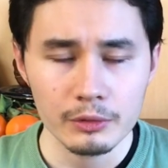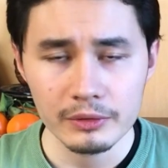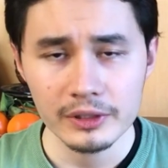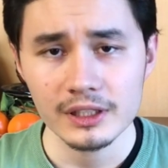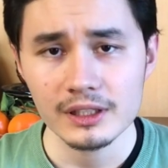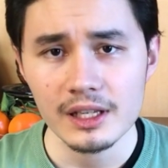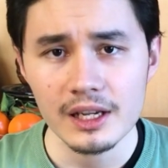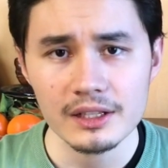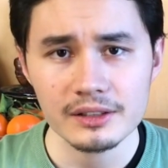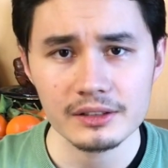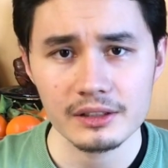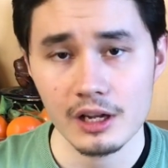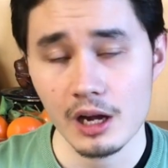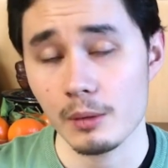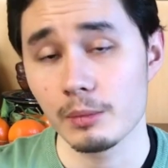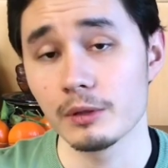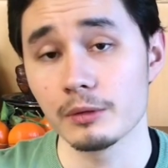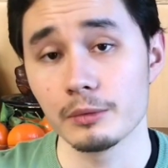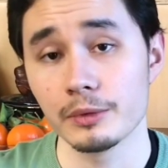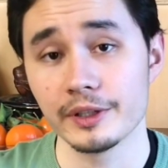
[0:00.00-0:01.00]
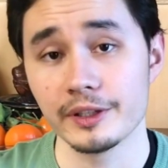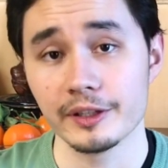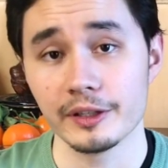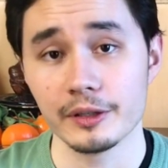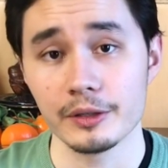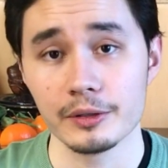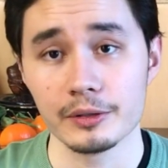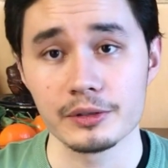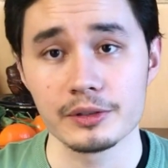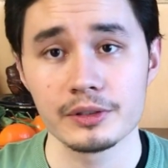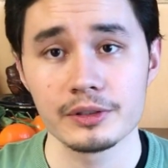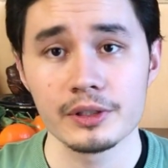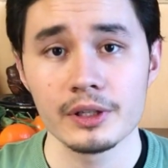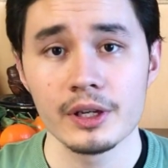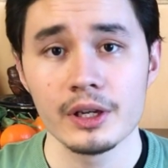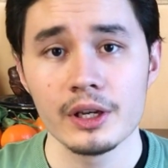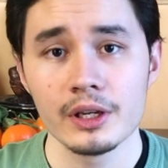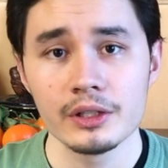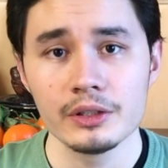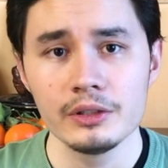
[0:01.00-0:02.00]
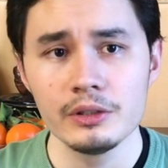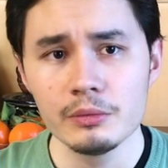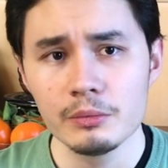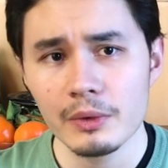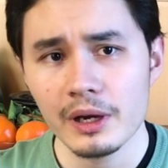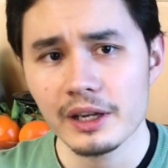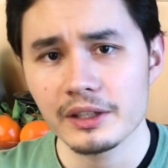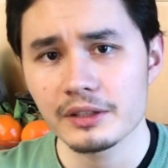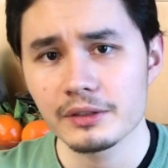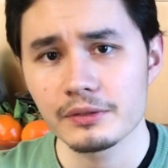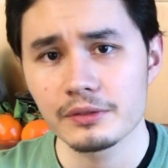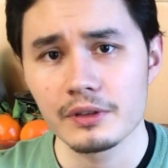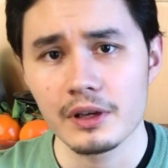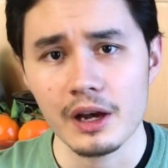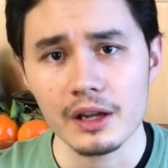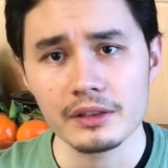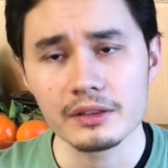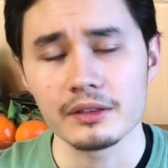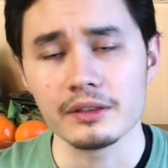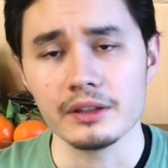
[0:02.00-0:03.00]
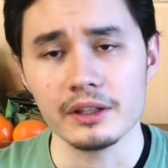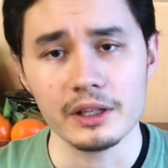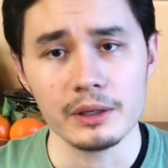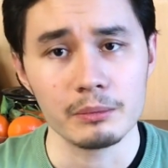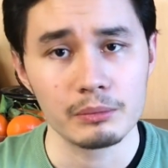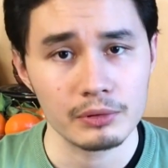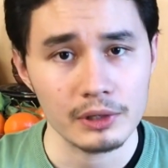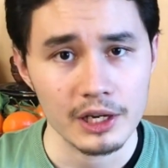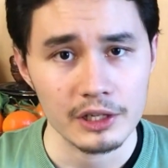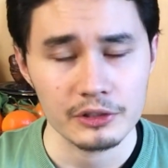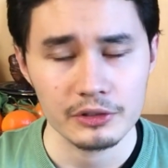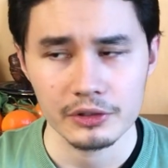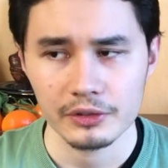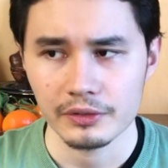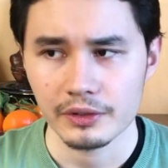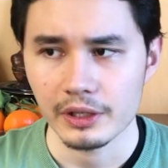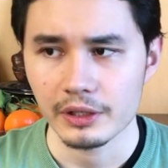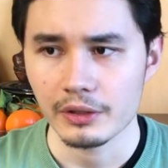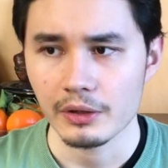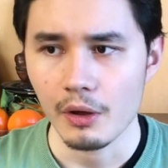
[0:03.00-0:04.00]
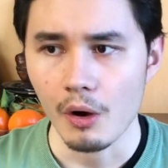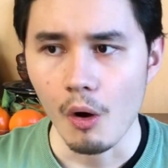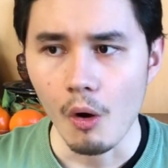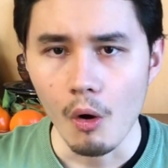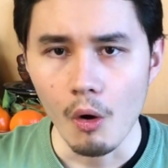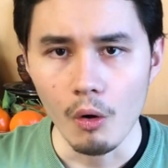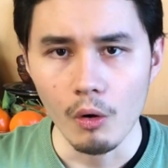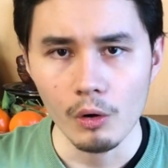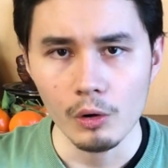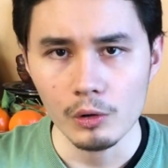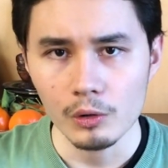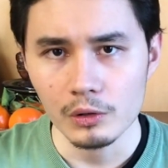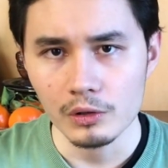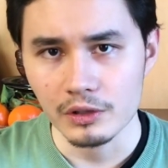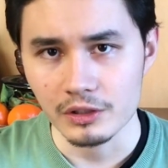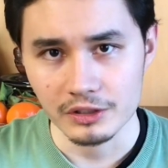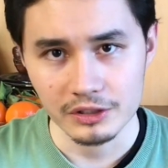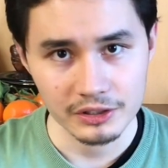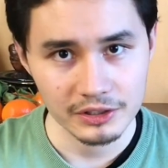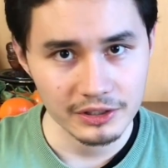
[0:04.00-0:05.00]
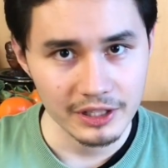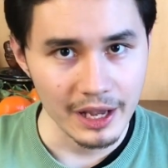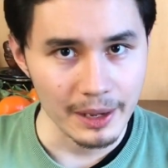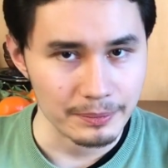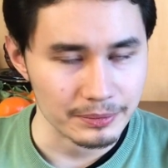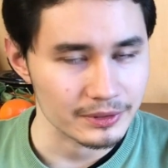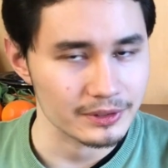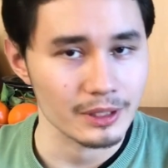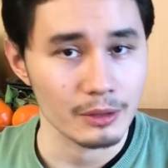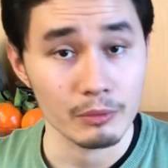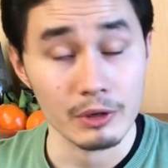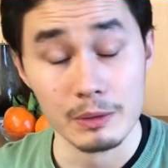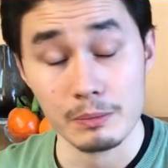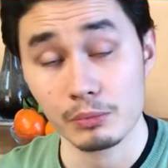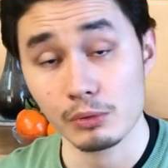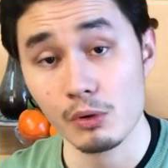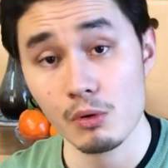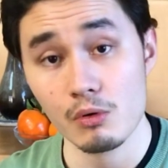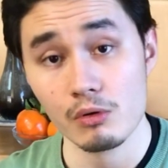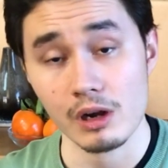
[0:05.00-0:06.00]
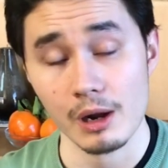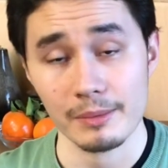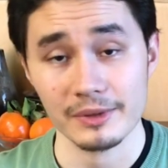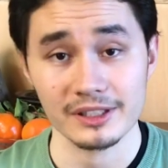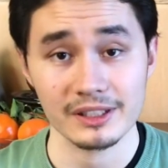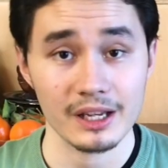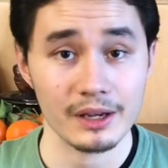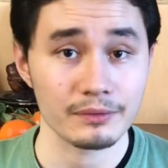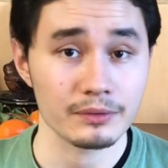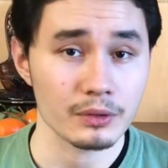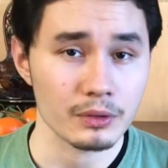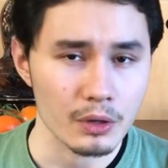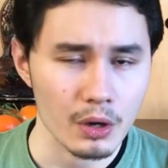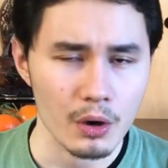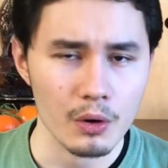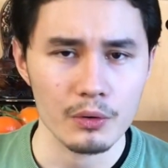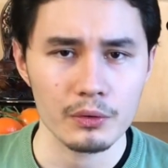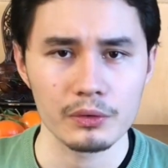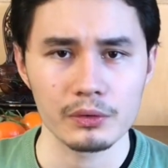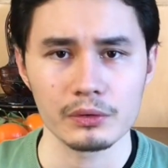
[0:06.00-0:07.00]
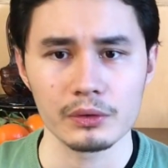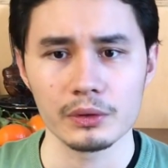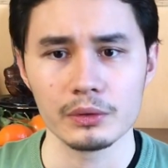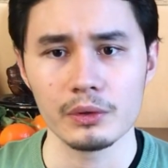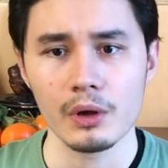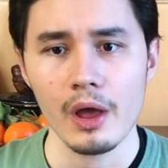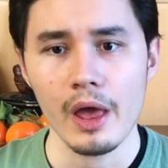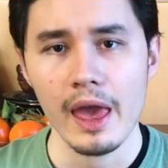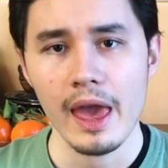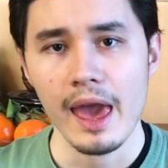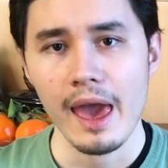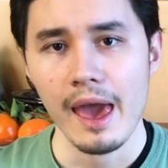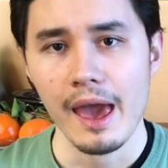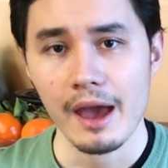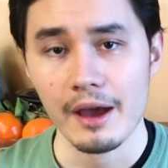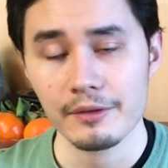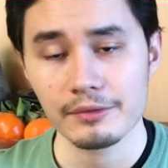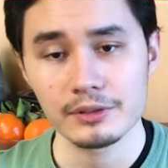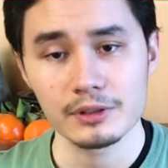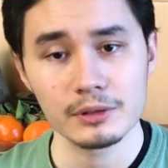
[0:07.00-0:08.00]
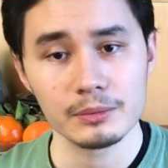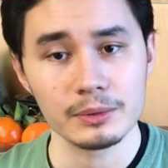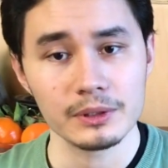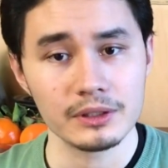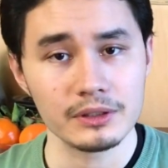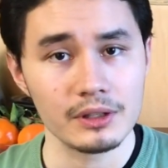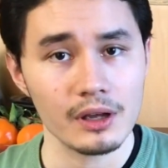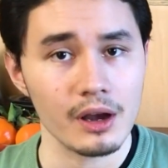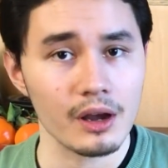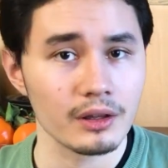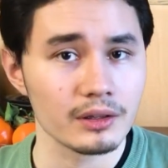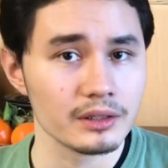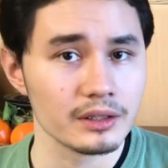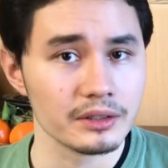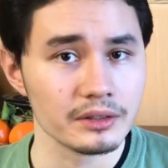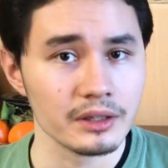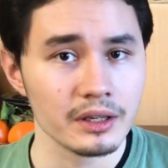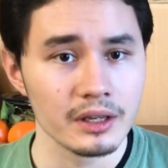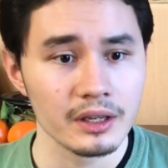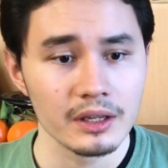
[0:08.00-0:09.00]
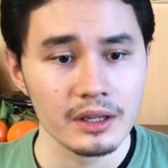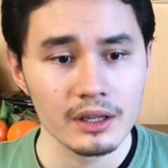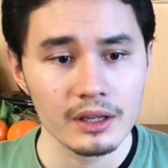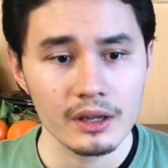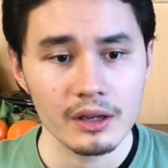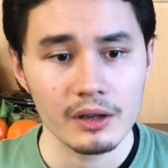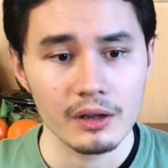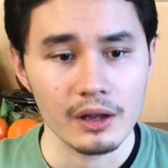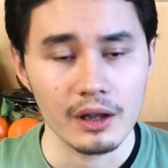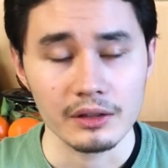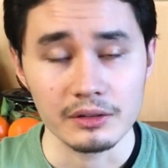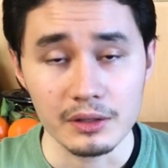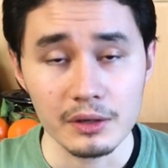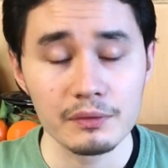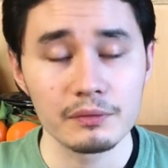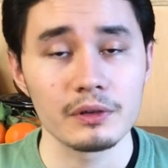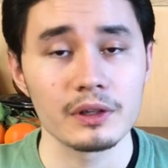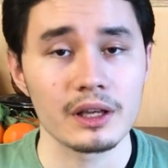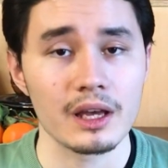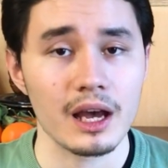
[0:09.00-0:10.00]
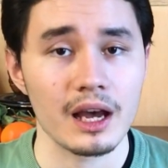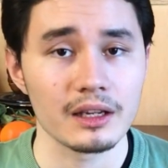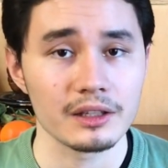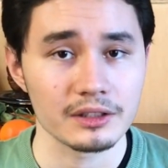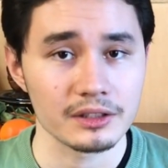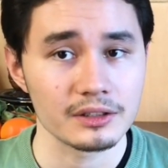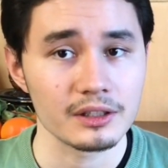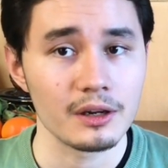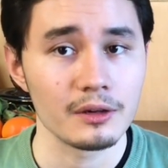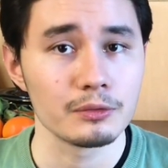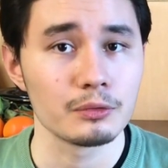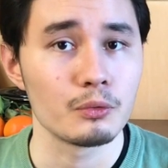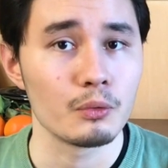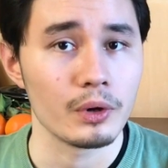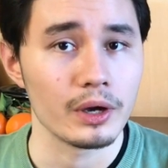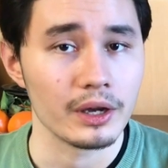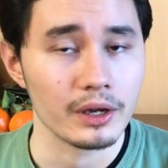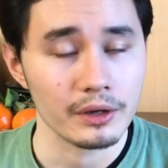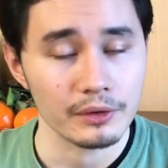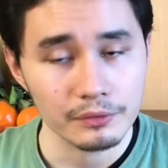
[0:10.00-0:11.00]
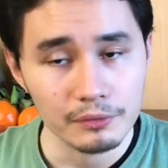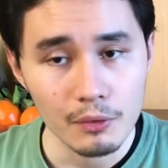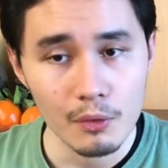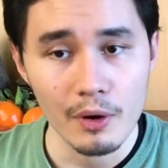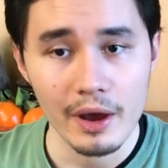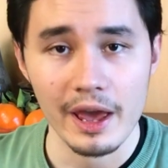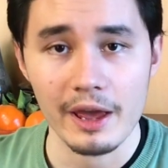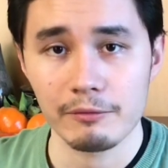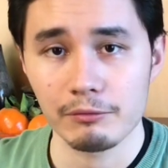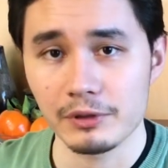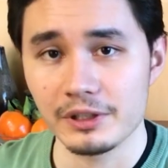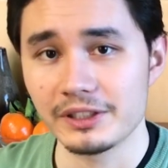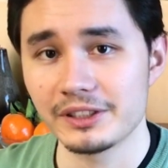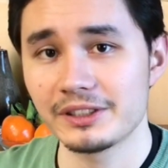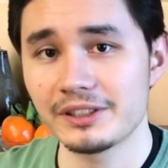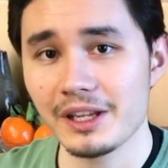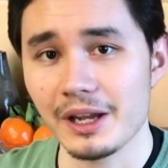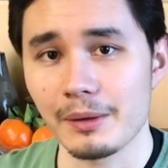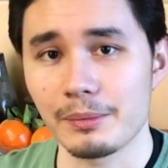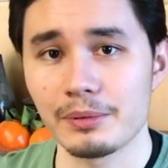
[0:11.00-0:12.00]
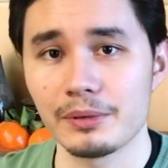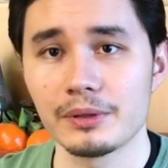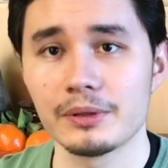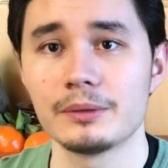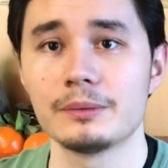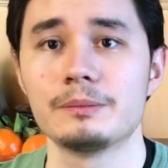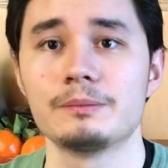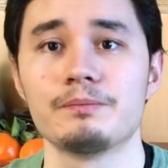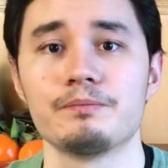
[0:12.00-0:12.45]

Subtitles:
During the last couple of videos, you might have gotten the impression that all the steps that we programmers have to go through have to be done in a different kind of software for every step.